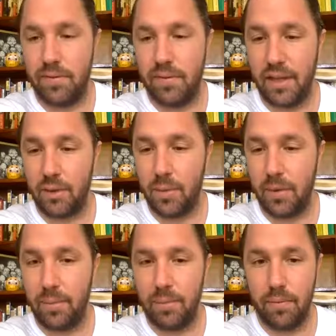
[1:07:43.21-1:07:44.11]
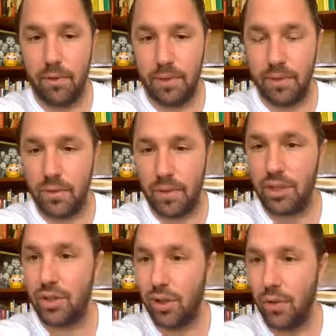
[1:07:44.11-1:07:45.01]
things with the
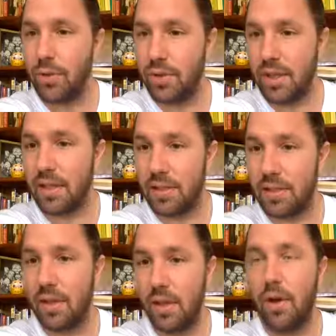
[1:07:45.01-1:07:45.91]
menstruation, all those things,